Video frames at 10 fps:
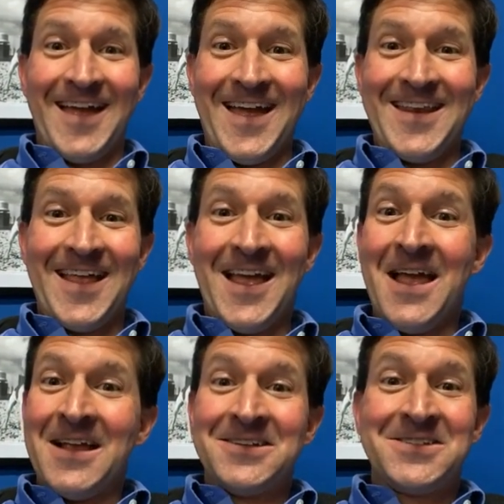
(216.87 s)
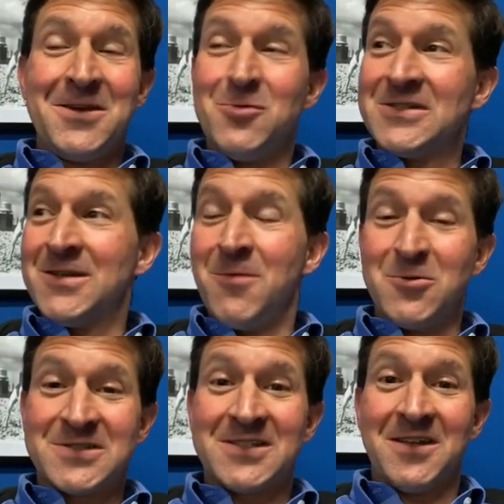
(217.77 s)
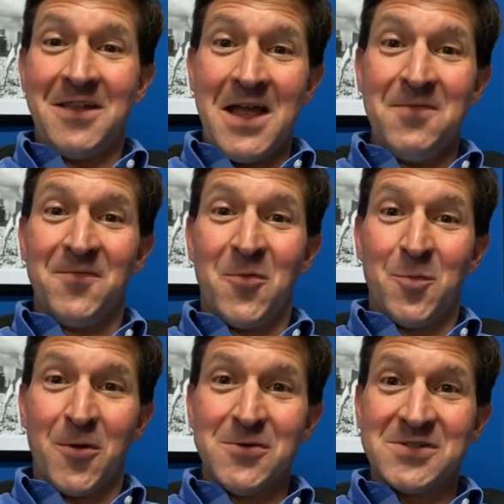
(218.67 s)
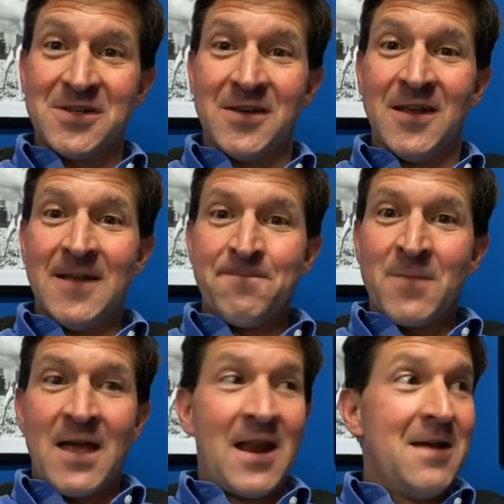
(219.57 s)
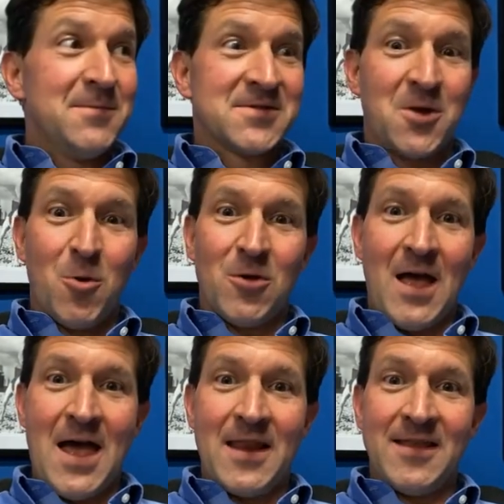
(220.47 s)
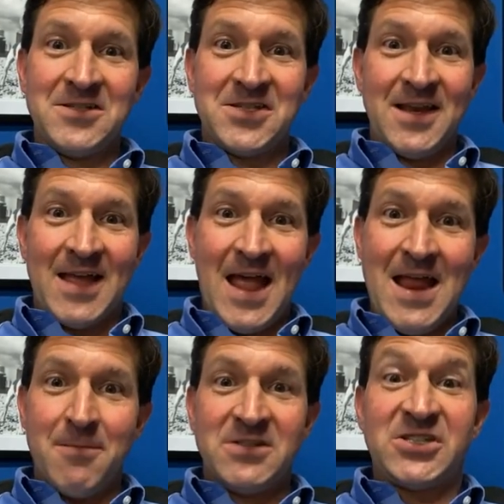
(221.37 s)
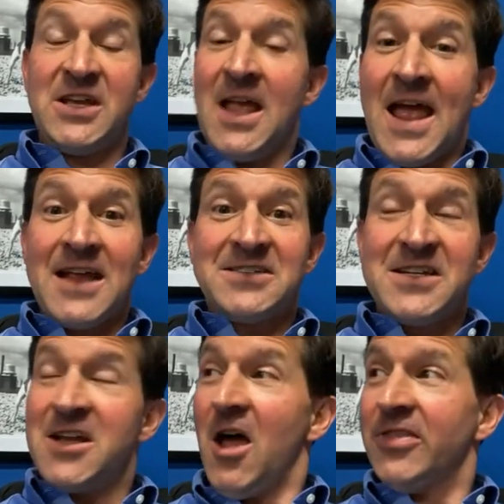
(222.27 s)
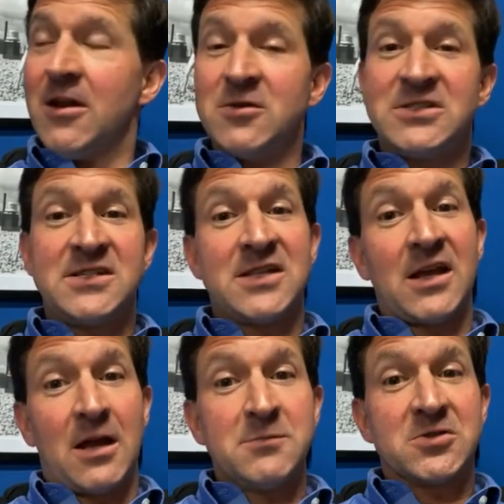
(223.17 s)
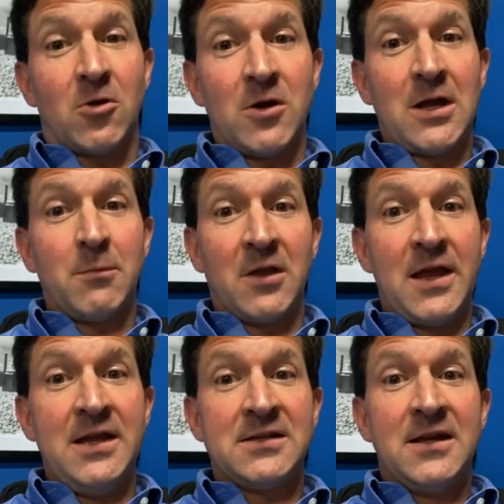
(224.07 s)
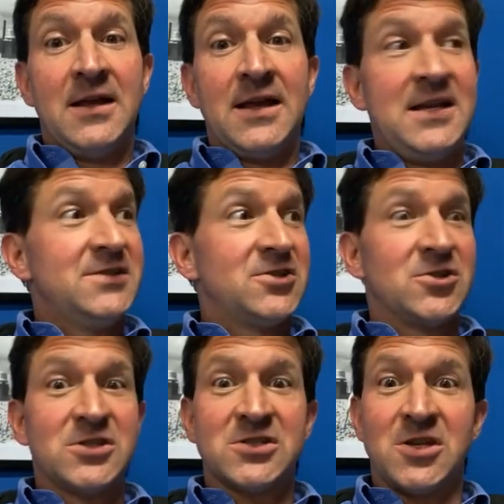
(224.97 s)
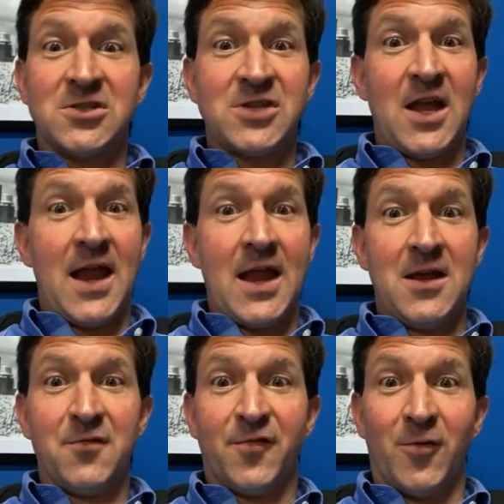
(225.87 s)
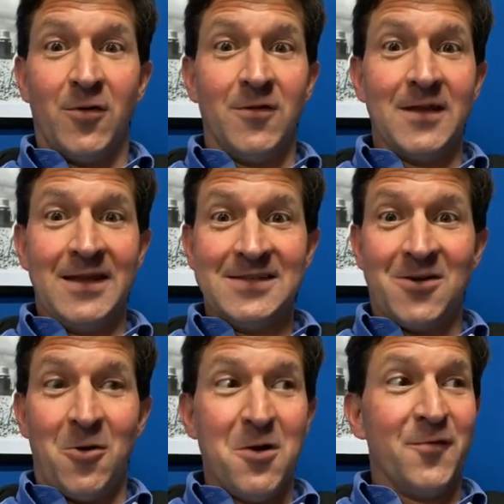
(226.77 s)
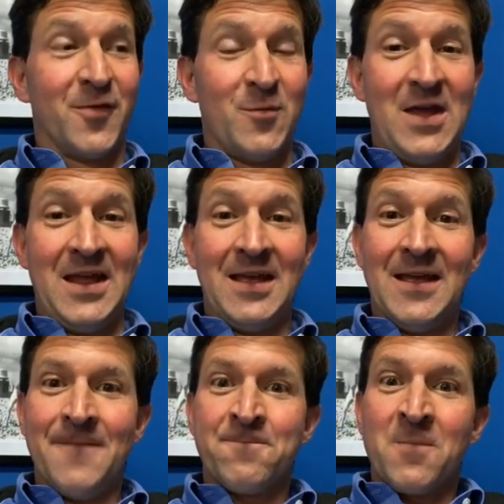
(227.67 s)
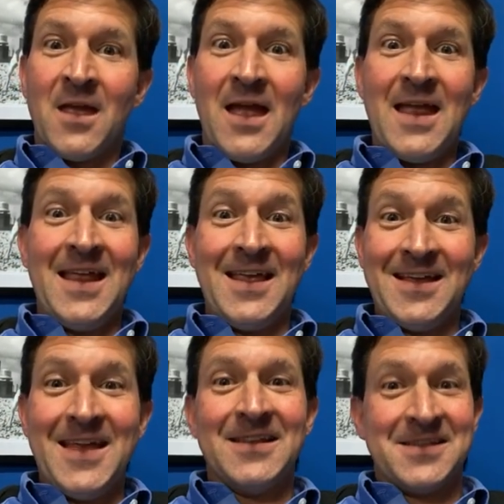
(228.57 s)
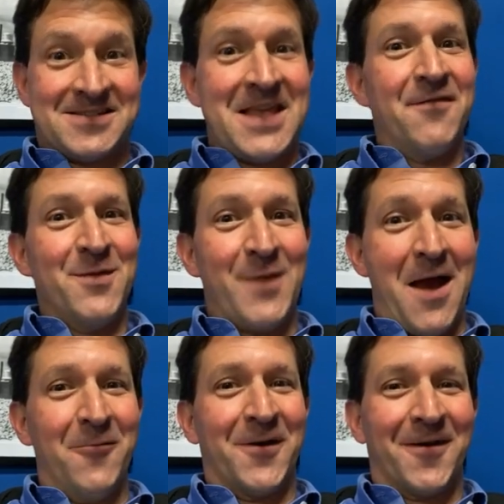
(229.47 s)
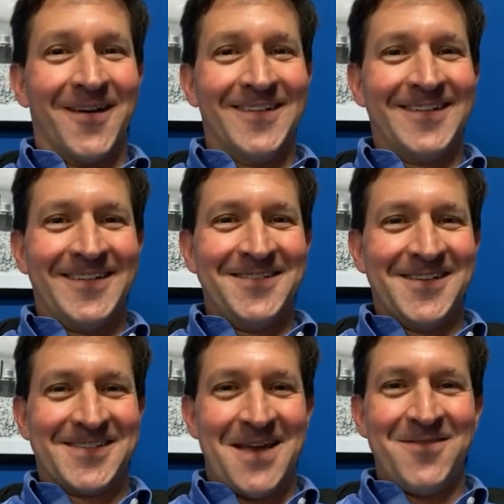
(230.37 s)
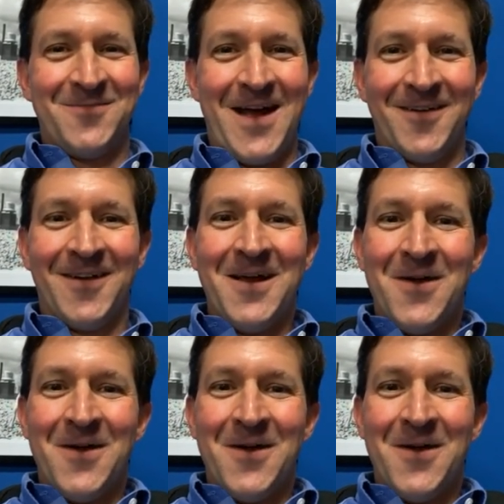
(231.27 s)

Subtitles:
And she was the most delightful person. And I'm so glad that she came. And she got there, and she's like, I'm sorry I'm late. He's just such a handful. He's hard for me. And he gets a 7-pounder. He's a 7-pounder.